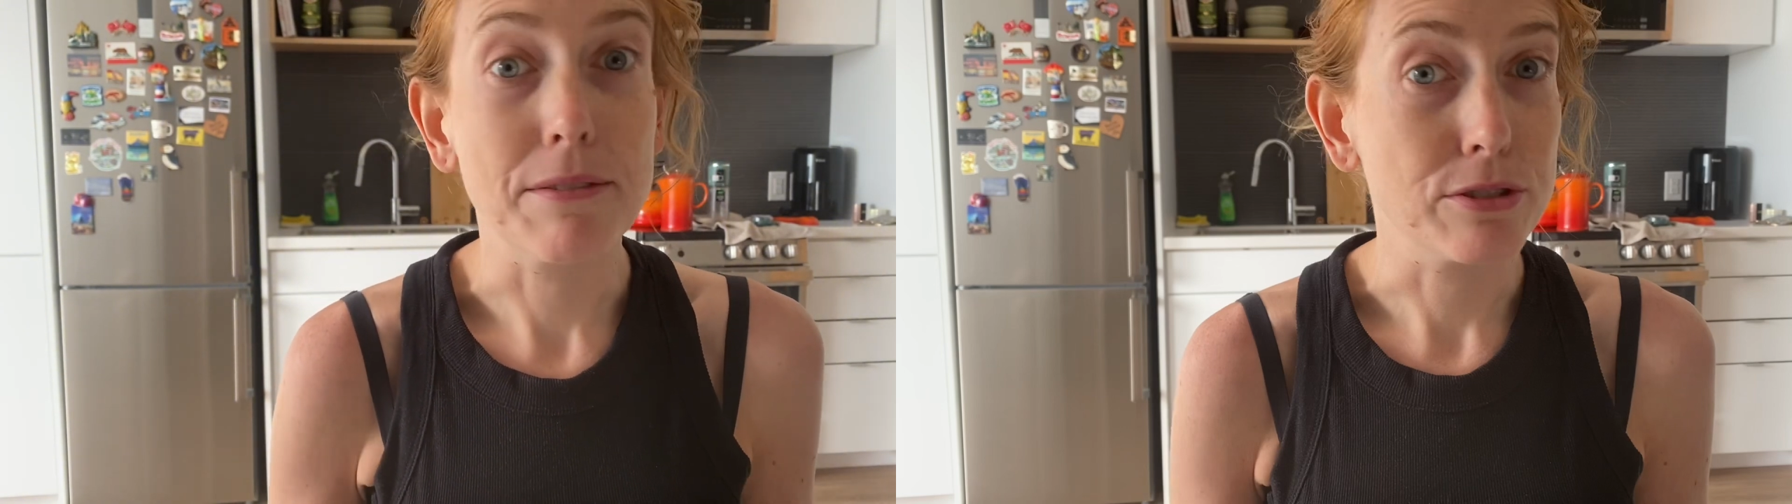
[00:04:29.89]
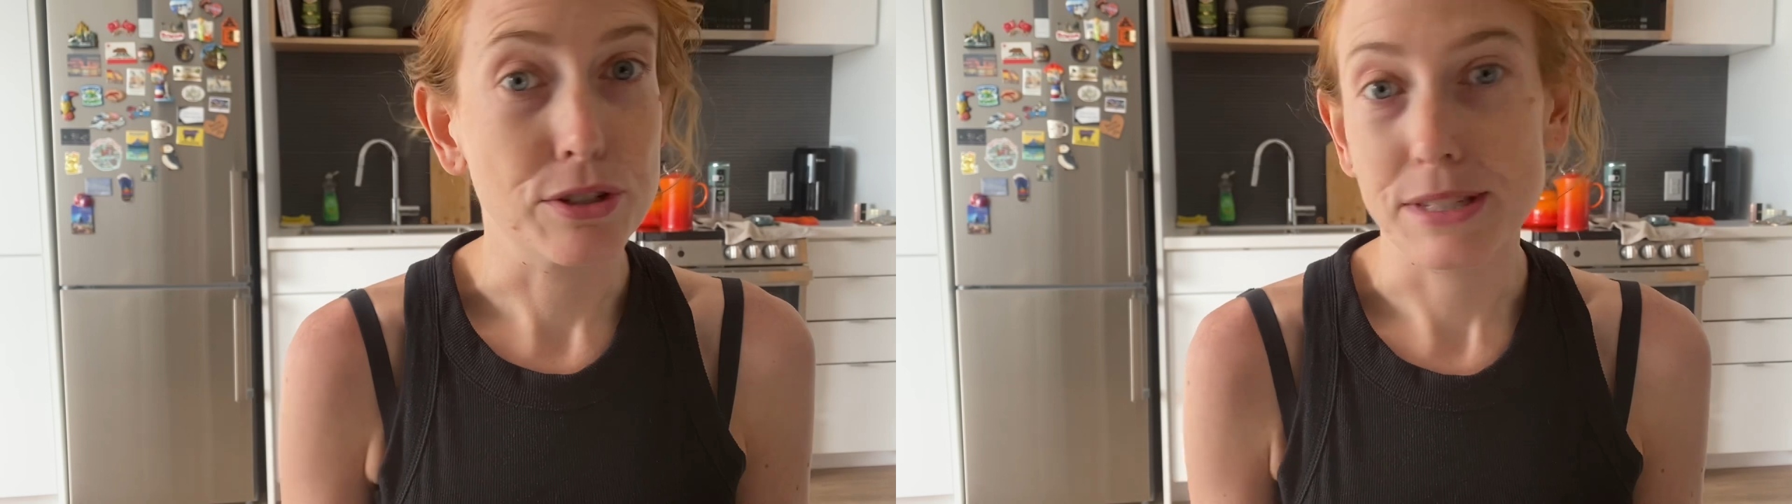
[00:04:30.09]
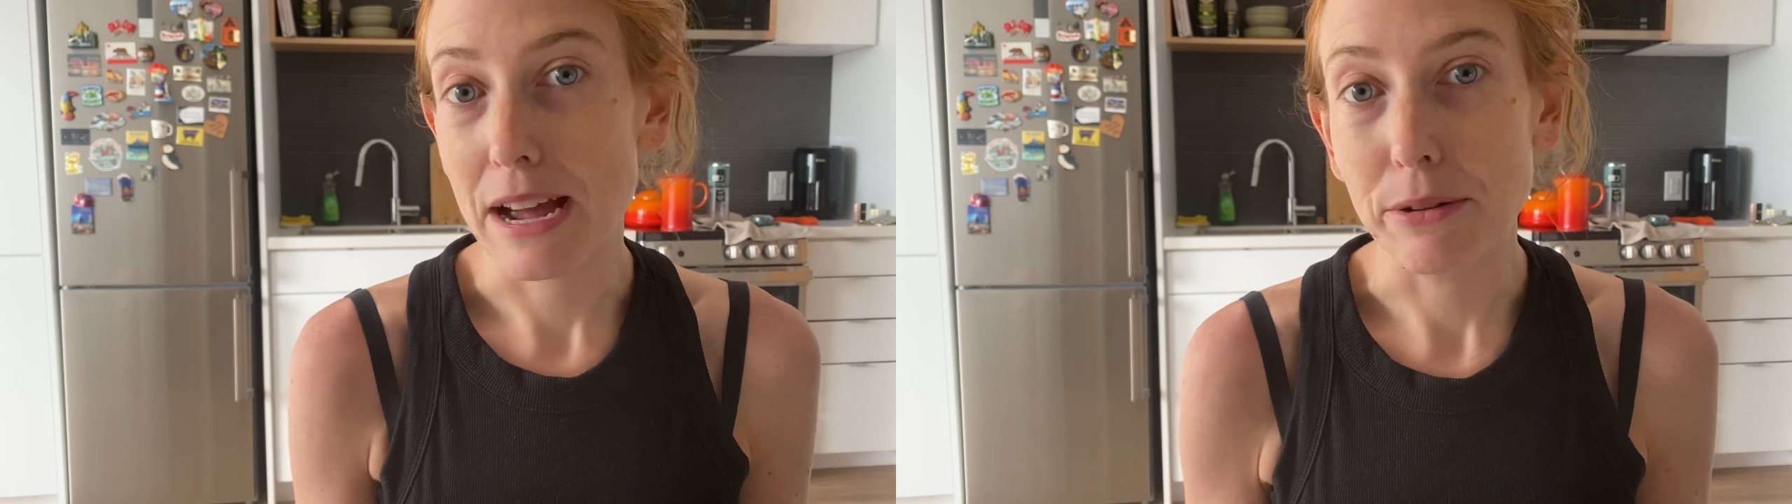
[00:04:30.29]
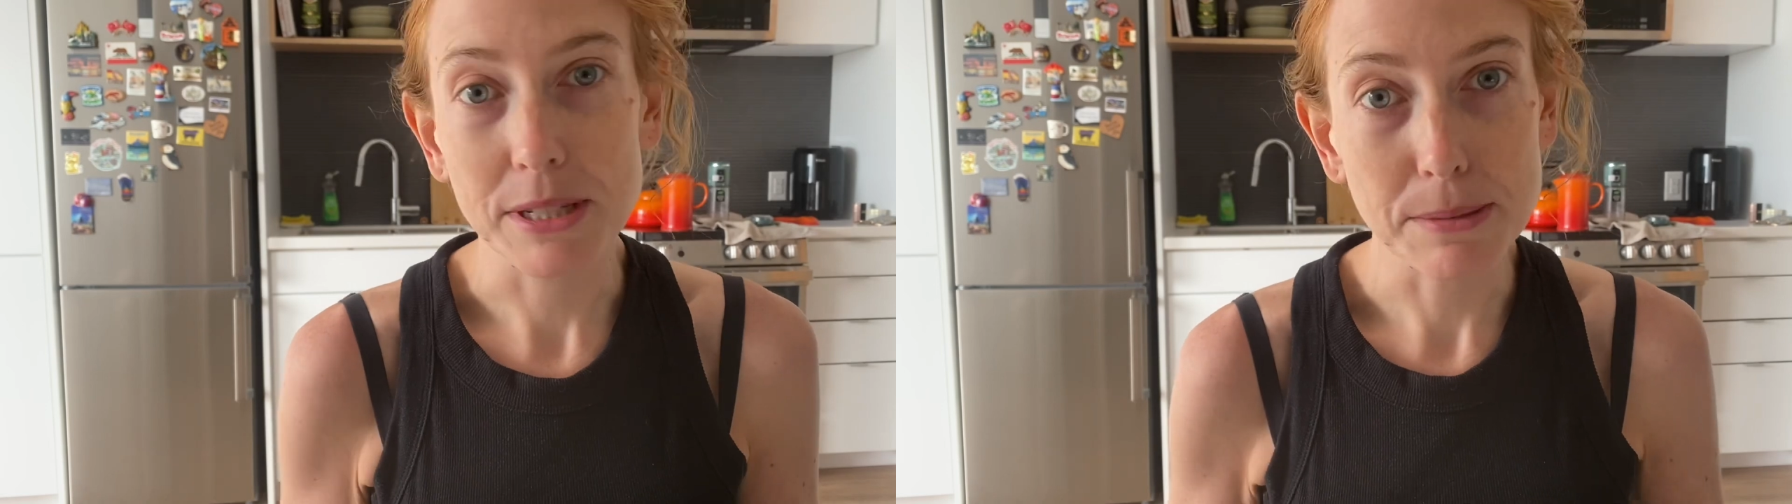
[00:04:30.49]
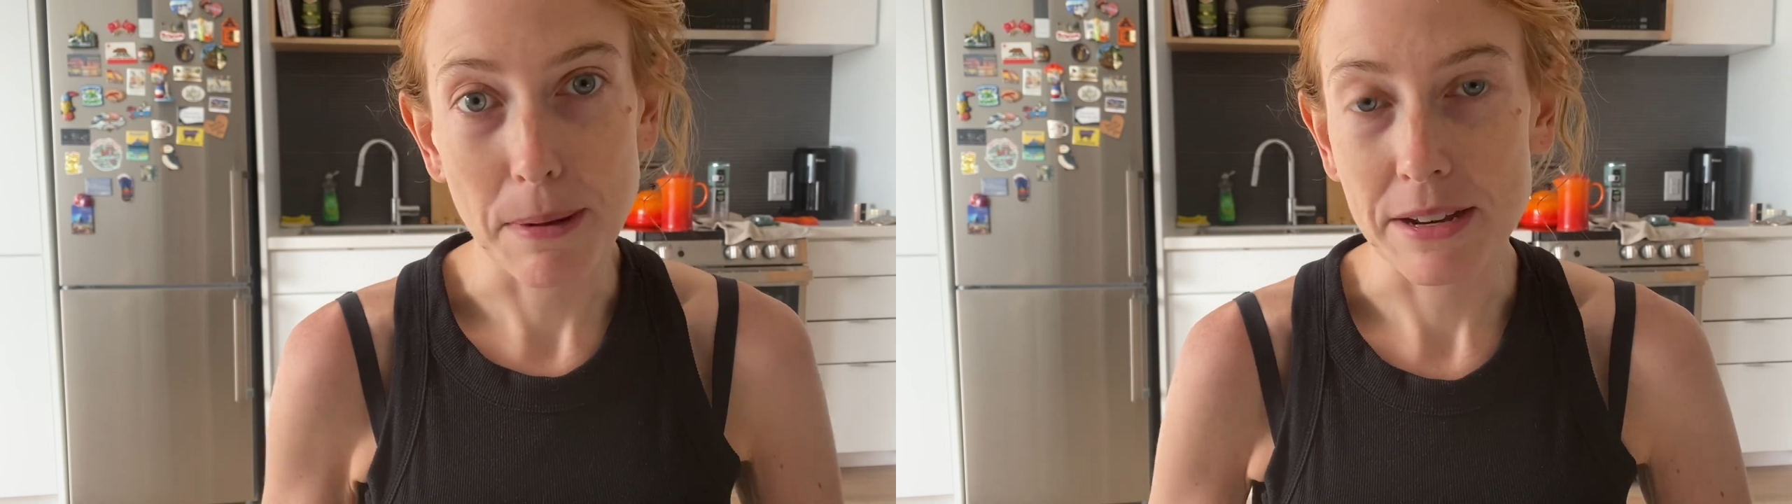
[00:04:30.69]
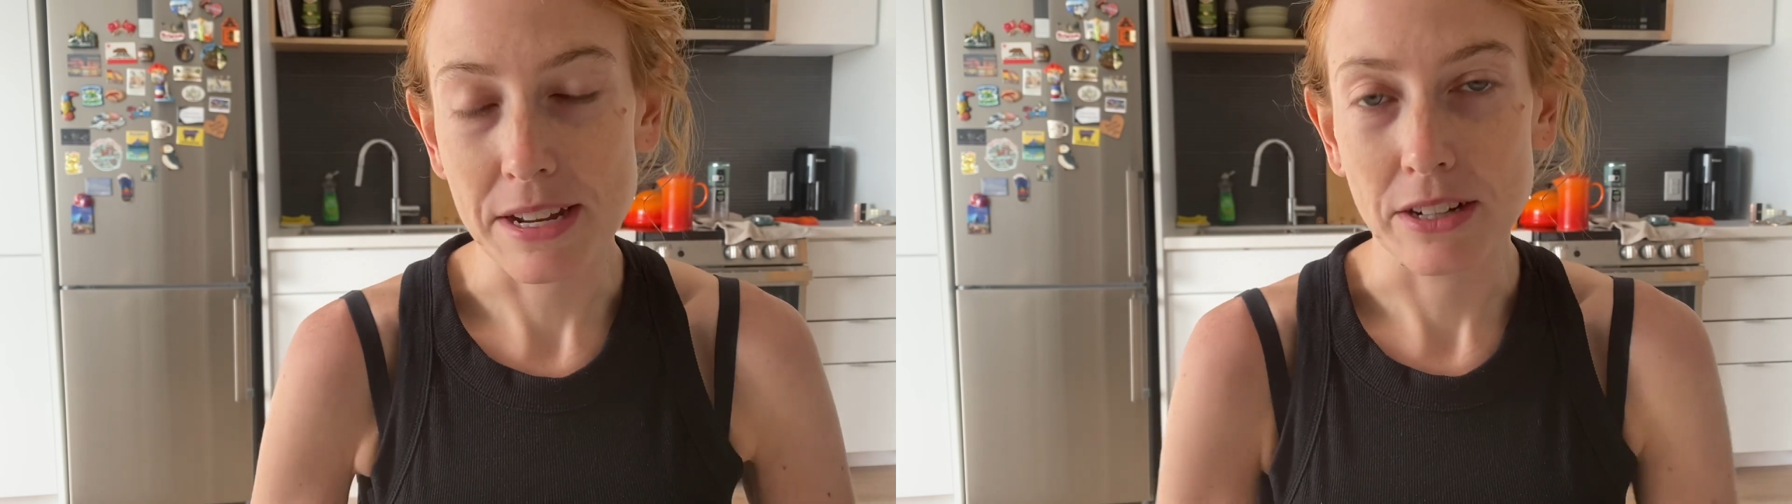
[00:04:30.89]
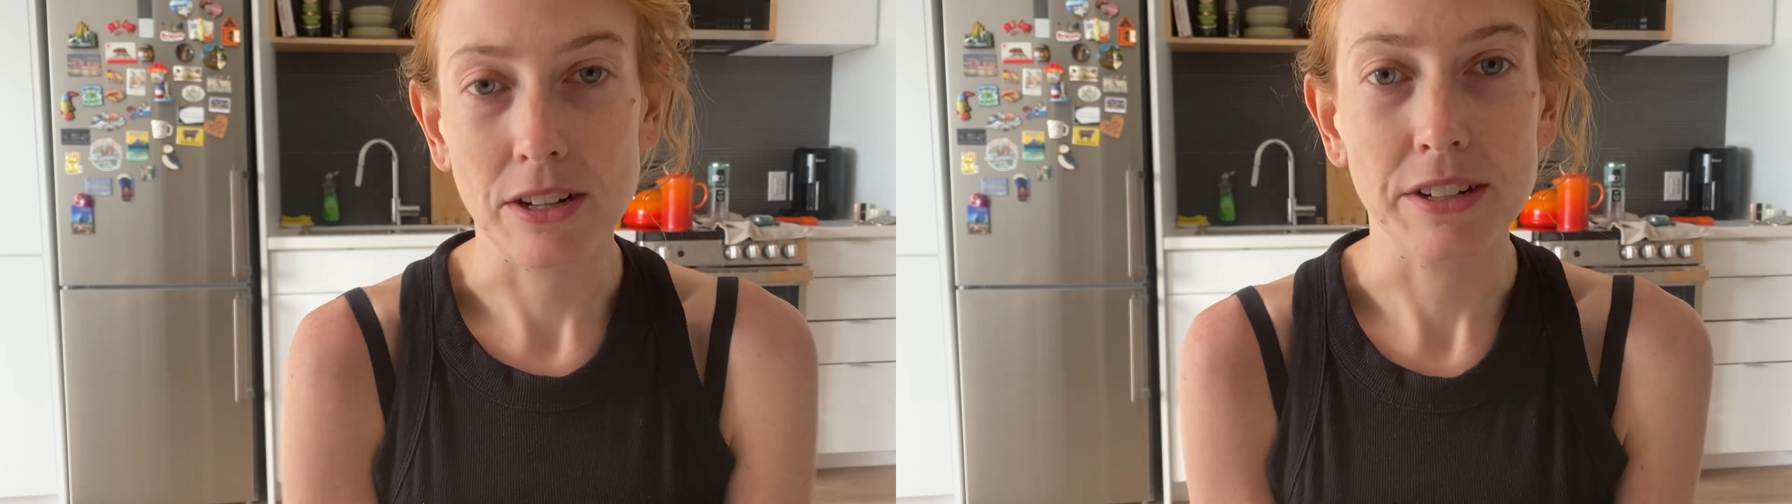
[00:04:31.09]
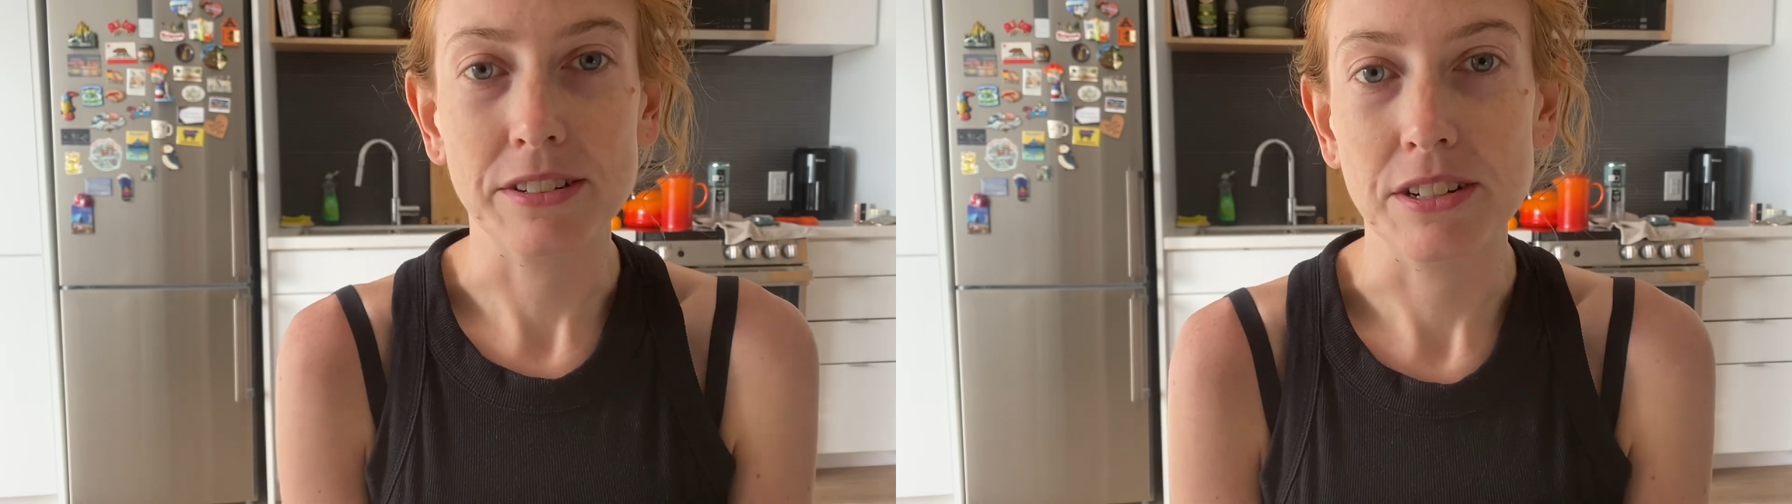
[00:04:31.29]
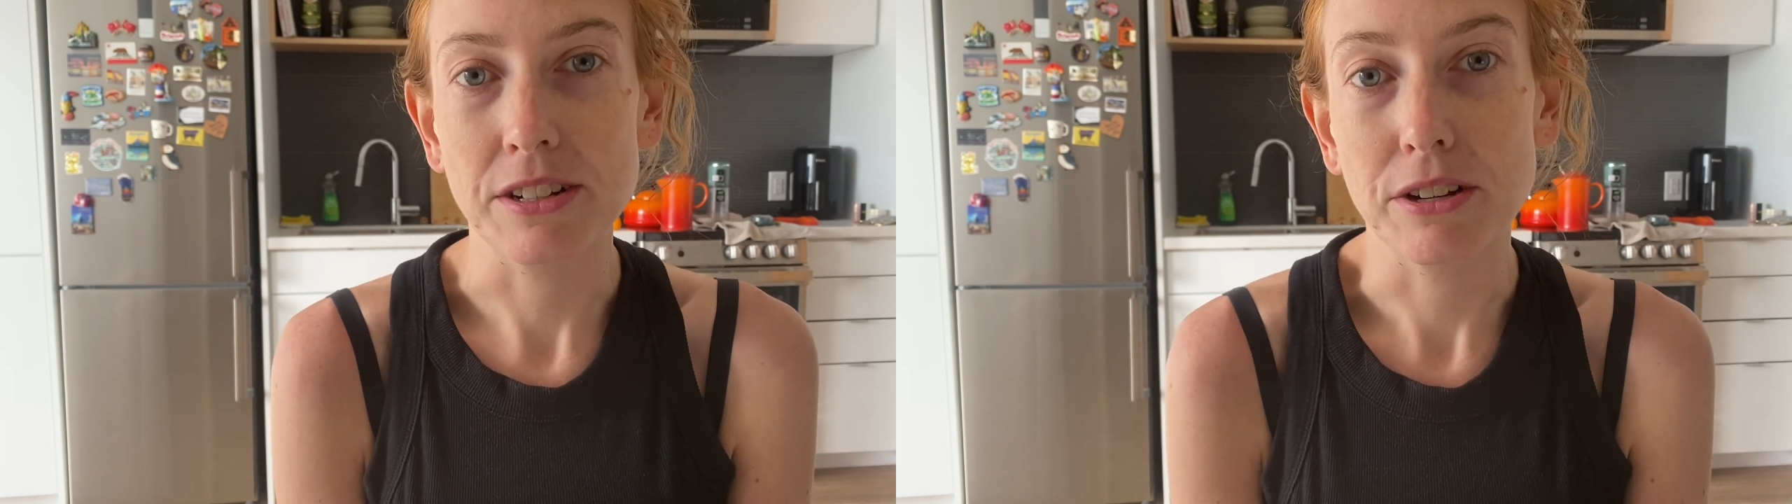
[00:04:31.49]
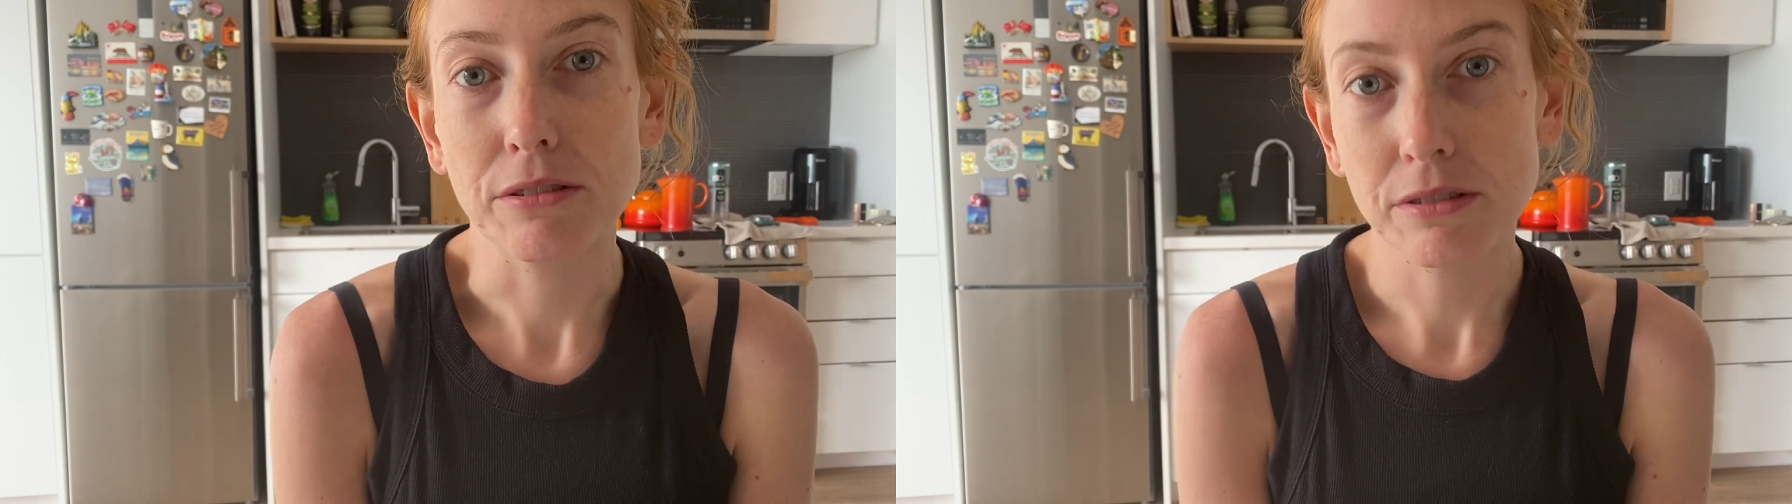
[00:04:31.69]
was just out spending
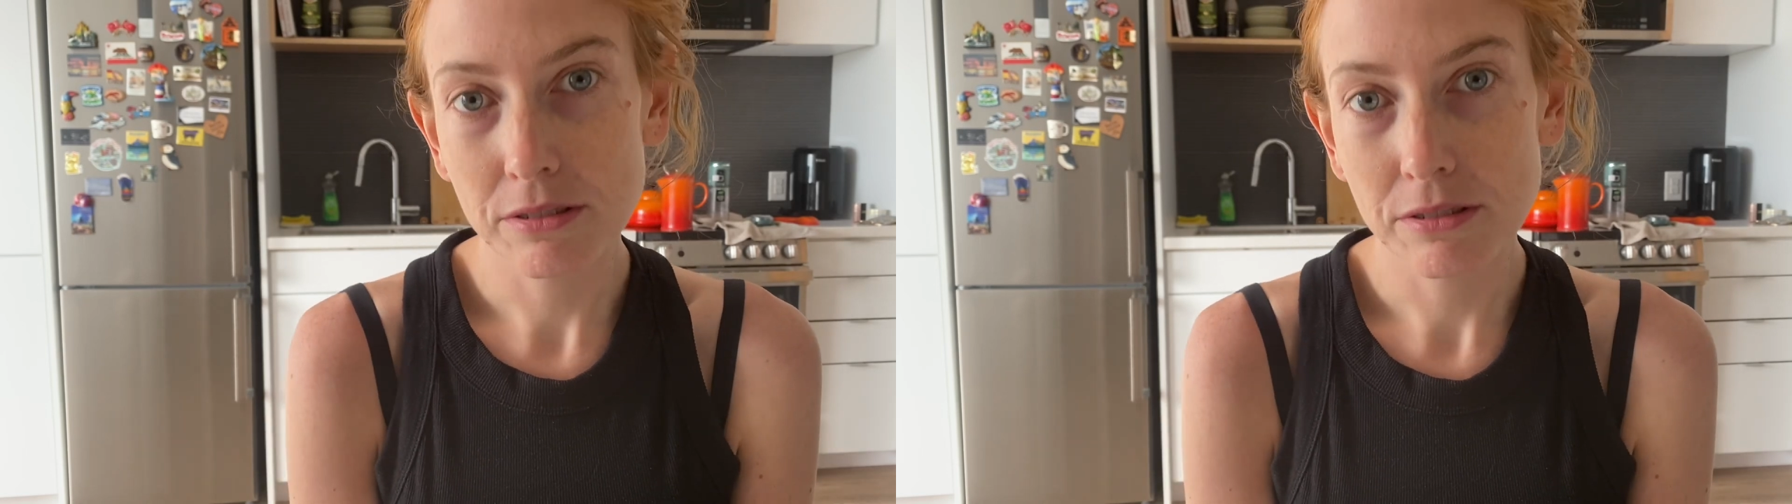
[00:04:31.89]
on,